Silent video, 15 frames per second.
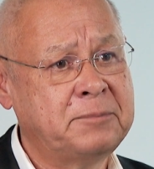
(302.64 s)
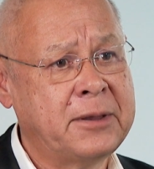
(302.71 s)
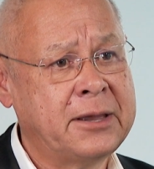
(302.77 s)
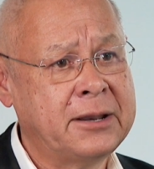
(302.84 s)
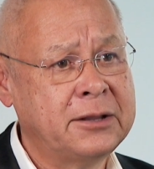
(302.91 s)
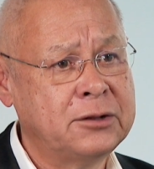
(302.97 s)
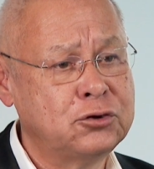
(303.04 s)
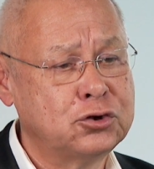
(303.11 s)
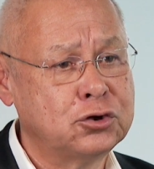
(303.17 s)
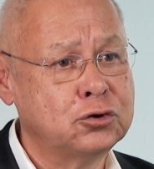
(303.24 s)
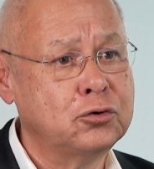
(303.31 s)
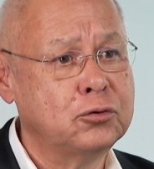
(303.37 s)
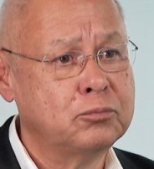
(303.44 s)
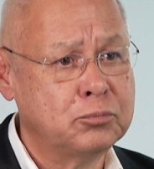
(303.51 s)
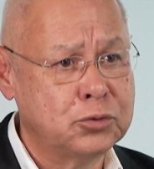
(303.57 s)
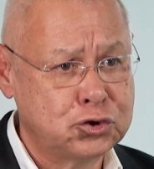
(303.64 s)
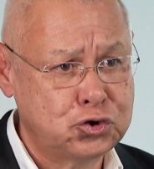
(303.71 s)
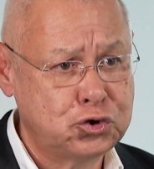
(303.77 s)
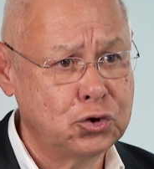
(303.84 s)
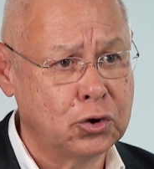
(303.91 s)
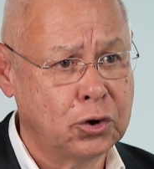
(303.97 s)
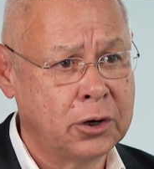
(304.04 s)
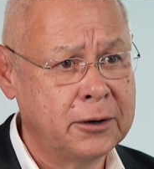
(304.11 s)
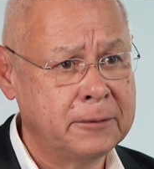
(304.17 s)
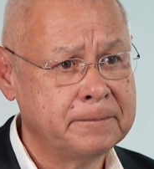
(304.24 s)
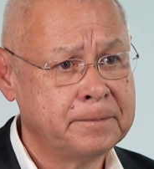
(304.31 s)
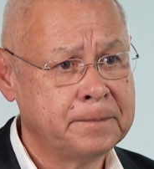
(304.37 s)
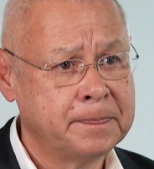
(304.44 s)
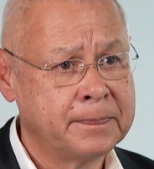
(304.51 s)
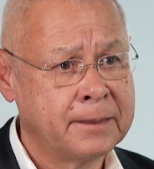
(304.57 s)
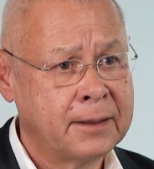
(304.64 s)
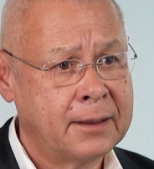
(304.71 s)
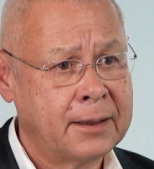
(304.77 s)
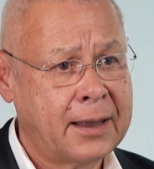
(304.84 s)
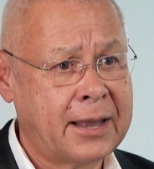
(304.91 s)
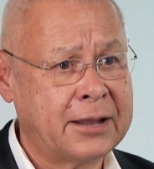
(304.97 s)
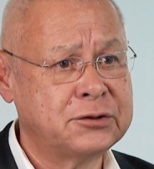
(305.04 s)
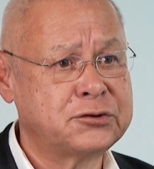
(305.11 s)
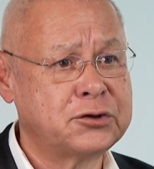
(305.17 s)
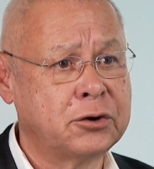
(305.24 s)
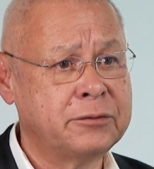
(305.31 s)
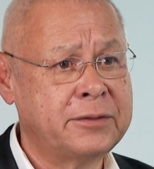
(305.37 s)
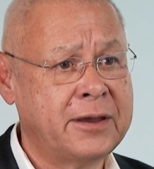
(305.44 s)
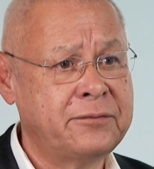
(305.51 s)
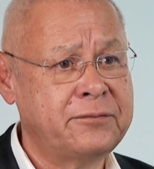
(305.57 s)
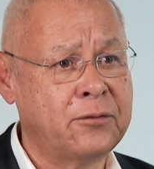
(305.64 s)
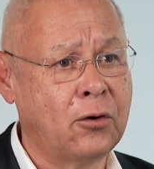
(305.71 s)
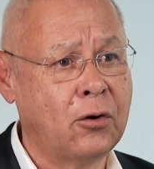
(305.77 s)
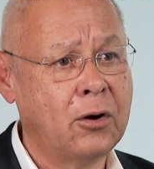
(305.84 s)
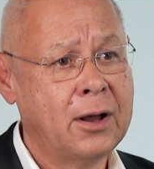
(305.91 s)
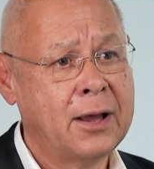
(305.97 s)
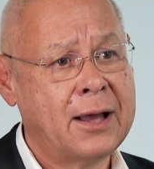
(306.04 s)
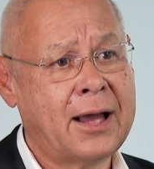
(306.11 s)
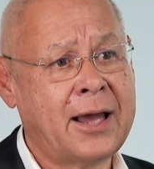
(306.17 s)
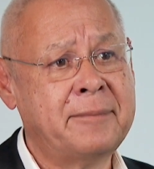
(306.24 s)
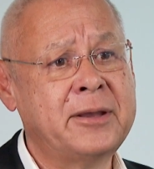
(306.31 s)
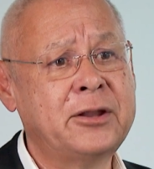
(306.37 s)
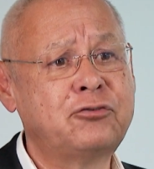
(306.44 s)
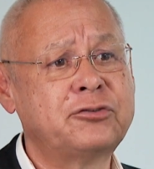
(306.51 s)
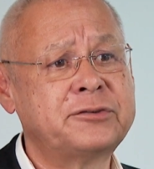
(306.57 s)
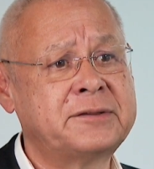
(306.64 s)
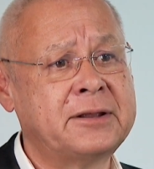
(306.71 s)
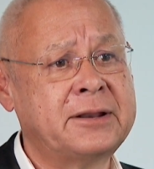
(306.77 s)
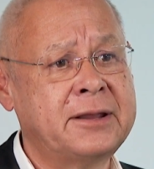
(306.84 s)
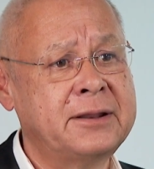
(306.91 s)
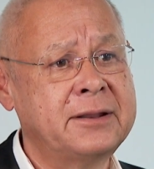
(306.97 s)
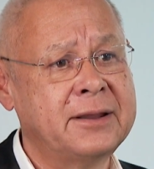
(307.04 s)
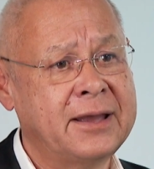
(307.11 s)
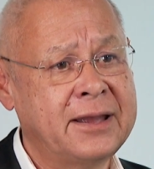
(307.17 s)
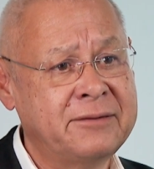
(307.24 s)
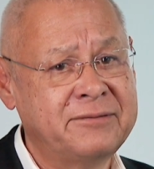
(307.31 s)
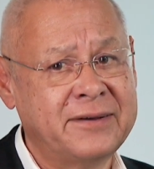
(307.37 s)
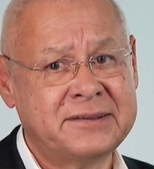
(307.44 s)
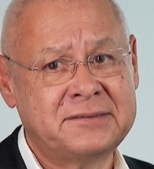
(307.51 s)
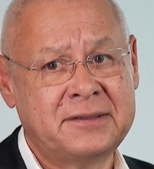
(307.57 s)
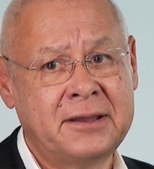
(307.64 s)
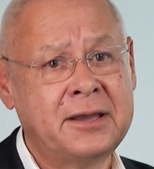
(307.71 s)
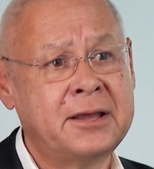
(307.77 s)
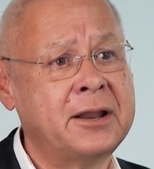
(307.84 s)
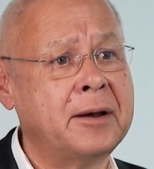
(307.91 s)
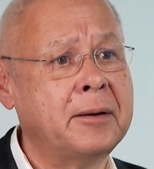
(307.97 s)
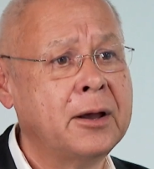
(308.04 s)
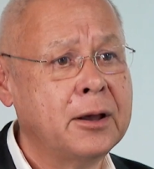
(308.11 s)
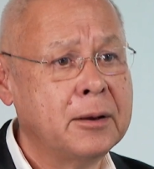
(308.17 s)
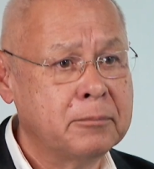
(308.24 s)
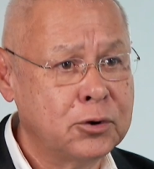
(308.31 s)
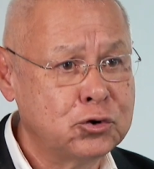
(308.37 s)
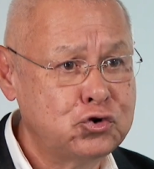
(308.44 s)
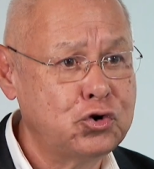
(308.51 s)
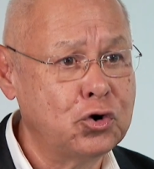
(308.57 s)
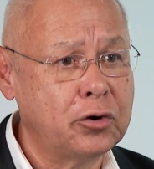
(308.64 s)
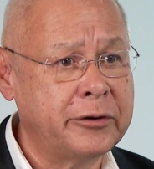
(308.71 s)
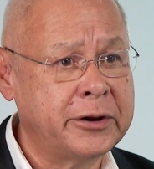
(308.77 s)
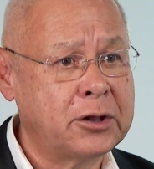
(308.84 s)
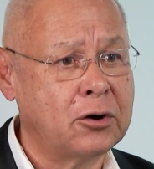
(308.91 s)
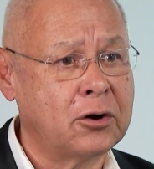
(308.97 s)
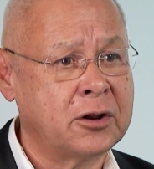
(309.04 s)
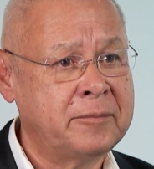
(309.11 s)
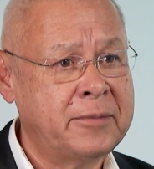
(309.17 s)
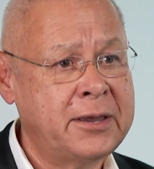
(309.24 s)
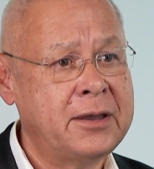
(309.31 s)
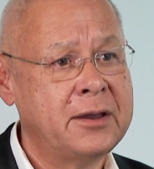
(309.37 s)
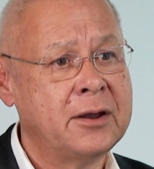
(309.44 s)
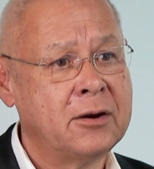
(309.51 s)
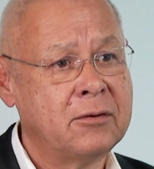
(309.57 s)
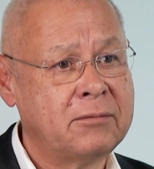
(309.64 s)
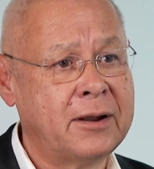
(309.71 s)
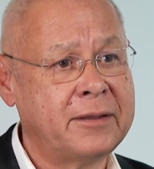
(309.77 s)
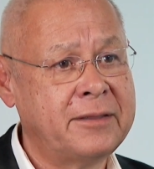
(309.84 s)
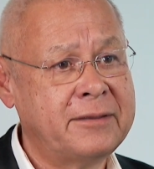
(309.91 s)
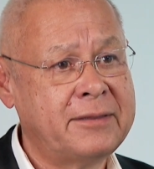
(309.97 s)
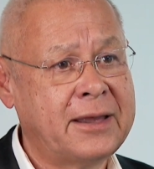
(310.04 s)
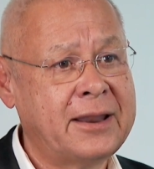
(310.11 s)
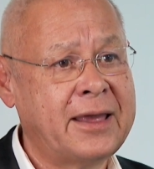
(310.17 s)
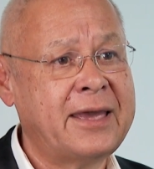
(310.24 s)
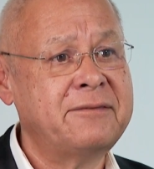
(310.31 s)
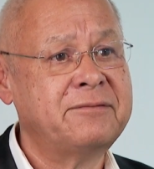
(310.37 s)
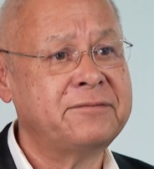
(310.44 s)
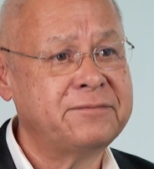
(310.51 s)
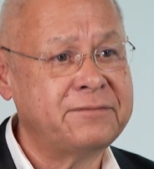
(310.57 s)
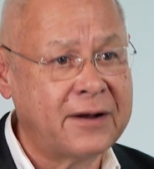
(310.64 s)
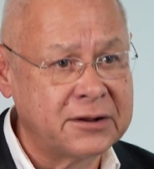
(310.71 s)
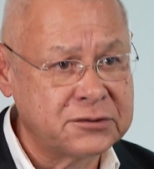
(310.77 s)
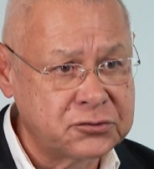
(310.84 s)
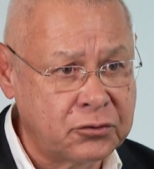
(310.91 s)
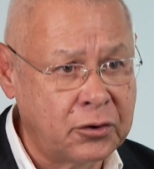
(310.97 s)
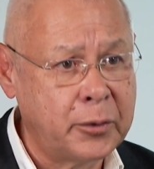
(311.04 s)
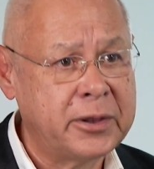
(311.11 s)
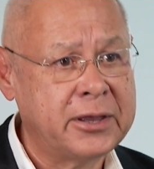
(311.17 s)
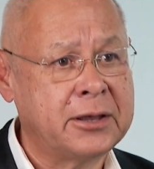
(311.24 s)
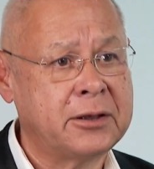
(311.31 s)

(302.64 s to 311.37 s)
beginning to mature, and so therefore I'm interested in investing in a mature economy rather than a fast-growing